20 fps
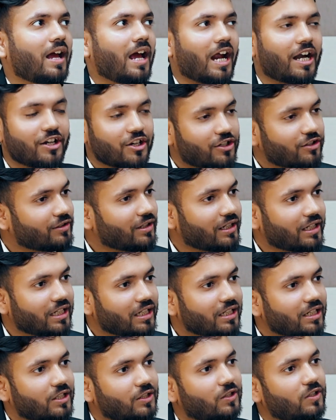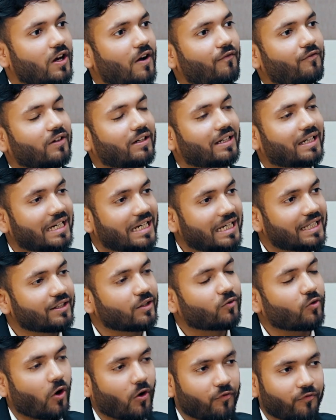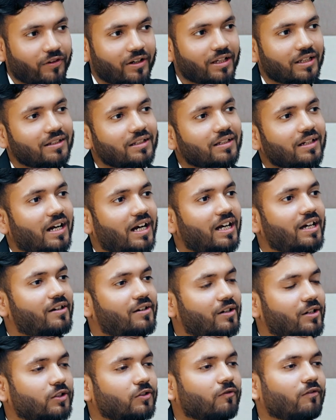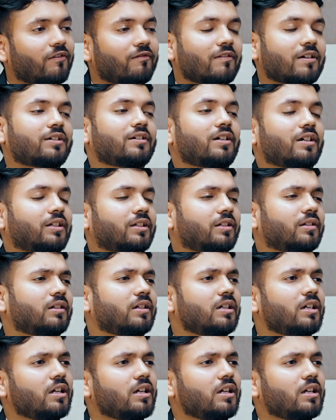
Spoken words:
Additionally, you have to gain the confidence and trust of investors.